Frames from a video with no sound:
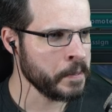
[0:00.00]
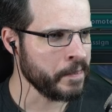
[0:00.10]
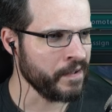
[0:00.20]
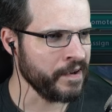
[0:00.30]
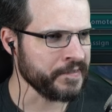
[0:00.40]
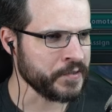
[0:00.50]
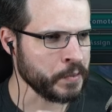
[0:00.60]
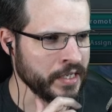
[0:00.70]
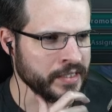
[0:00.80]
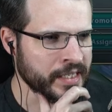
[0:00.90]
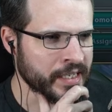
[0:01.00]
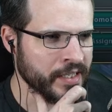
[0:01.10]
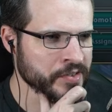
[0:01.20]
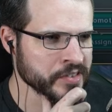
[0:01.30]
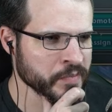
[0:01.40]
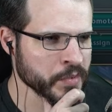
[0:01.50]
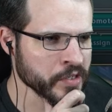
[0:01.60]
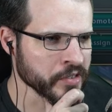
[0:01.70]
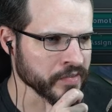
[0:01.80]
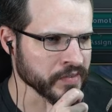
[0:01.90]
All right, so we got the Owls of
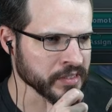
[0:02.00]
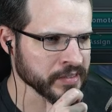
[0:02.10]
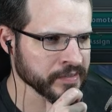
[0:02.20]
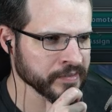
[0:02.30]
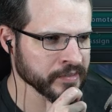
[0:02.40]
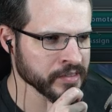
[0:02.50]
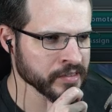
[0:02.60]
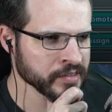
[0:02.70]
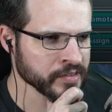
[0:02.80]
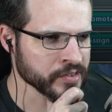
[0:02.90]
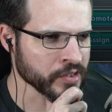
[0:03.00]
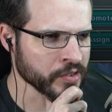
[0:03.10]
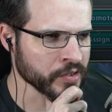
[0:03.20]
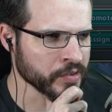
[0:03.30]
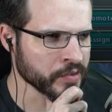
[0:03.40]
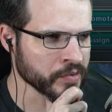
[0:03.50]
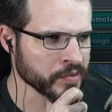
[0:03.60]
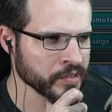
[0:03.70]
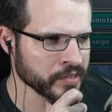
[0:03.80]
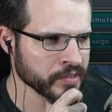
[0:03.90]
Minerva. So,
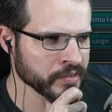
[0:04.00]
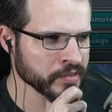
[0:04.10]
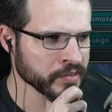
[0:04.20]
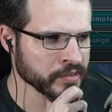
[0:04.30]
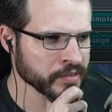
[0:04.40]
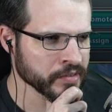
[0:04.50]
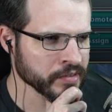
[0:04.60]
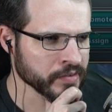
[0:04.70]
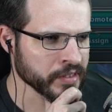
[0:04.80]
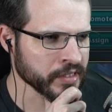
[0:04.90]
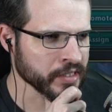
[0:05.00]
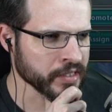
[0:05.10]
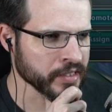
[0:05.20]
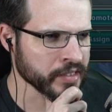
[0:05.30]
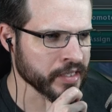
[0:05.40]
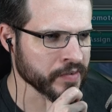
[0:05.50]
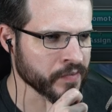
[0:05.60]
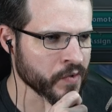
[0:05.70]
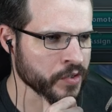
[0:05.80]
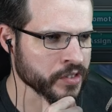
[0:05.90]
okay, they
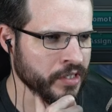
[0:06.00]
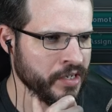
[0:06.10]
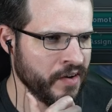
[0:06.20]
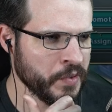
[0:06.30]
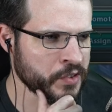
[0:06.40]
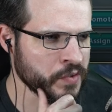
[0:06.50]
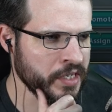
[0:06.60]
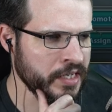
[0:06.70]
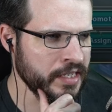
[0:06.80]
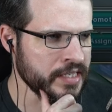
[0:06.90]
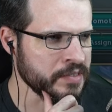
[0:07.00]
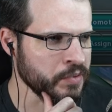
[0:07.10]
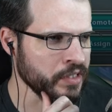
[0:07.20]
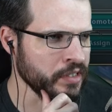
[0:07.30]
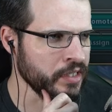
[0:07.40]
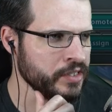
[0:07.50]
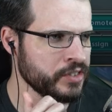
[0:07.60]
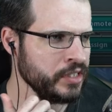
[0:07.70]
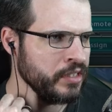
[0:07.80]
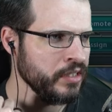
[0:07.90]
focus on government, trade, and espionage.
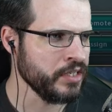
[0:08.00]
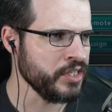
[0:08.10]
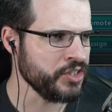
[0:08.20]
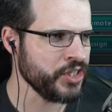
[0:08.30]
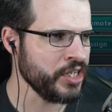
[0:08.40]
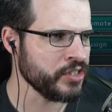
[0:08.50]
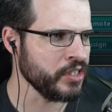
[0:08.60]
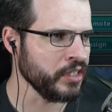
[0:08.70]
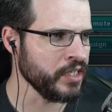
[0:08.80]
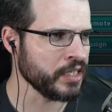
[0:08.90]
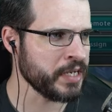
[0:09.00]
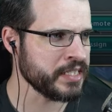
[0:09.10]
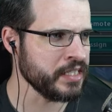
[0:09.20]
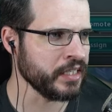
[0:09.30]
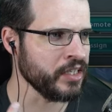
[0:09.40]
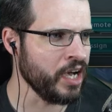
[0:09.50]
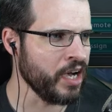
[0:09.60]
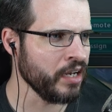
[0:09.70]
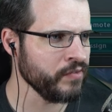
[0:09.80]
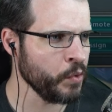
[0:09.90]
Initiation unlocked by sending an
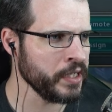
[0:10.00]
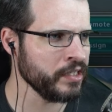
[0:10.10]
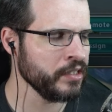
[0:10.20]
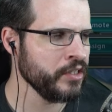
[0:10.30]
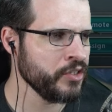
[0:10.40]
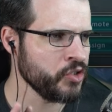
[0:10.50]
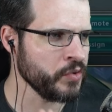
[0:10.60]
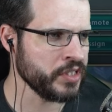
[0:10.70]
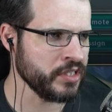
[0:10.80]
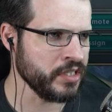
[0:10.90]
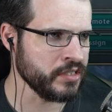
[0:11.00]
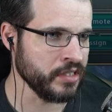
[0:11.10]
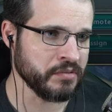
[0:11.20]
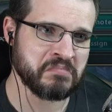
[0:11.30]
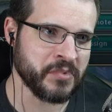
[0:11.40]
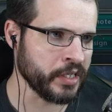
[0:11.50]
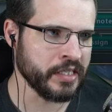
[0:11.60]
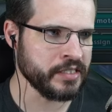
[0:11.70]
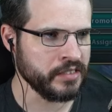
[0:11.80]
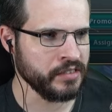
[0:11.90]
envoy to a city-state. Okay,
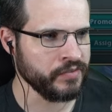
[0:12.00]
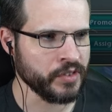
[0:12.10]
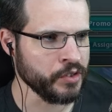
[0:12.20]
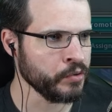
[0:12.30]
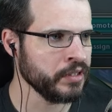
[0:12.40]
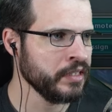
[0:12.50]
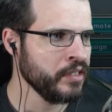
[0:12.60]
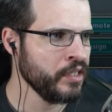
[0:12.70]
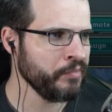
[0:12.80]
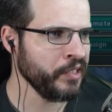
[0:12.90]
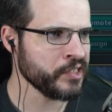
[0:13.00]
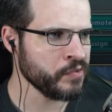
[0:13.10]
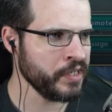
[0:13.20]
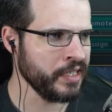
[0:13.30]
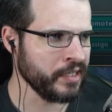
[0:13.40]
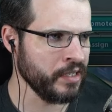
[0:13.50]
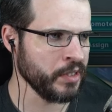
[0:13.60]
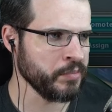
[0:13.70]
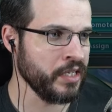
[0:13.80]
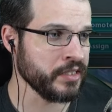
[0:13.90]
that's easy enough to do. +1 economic
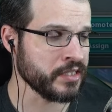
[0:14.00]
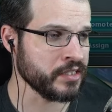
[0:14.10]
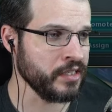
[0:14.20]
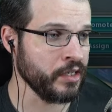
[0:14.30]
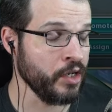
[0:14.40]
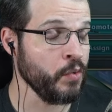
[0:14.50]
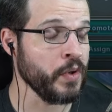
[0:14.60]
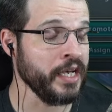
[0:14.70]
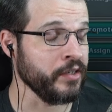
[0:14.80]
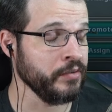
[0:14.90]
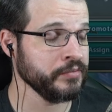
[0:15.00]
policy slot. Oh, wow.